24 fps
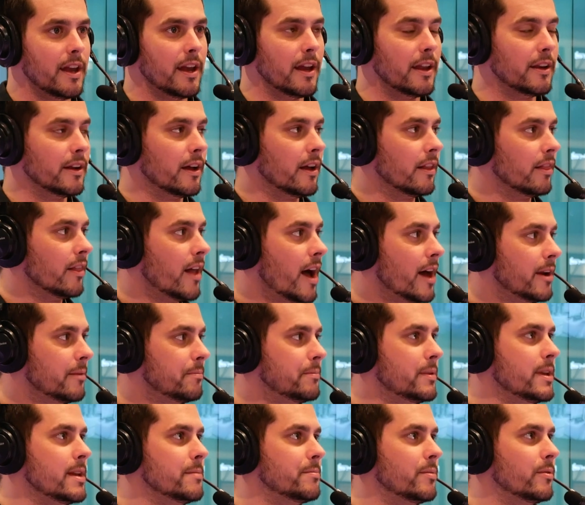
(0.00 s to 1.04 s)
And a lot of
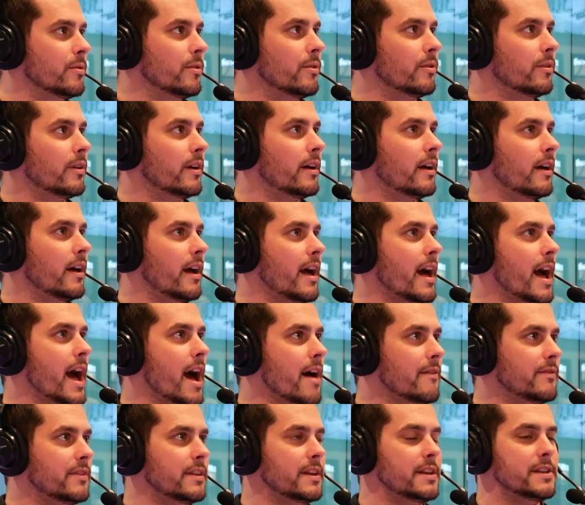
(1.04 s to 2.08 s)
people
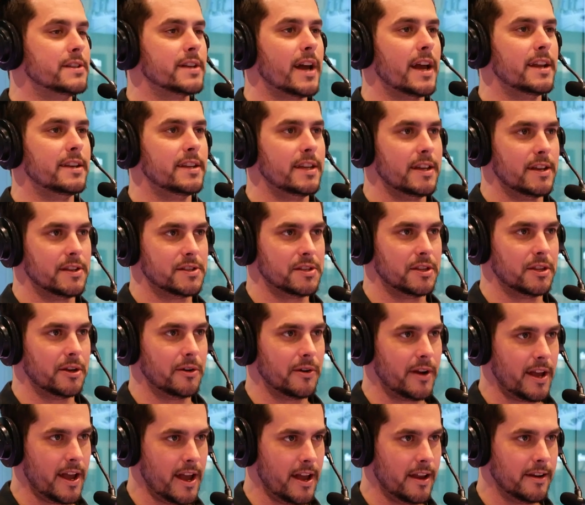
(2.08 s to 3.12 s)
have these ideas in
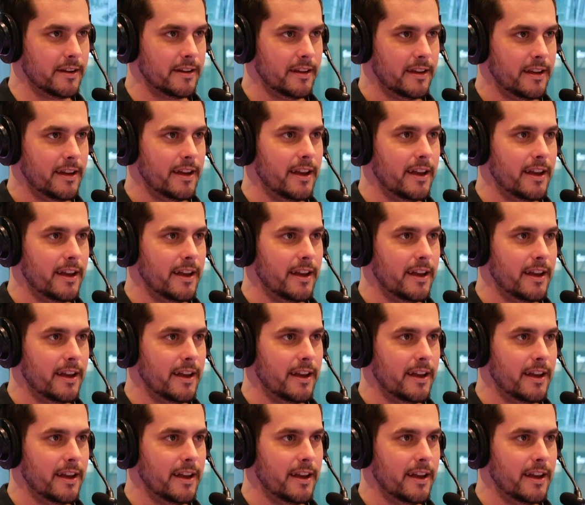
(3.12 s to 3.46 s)
their head.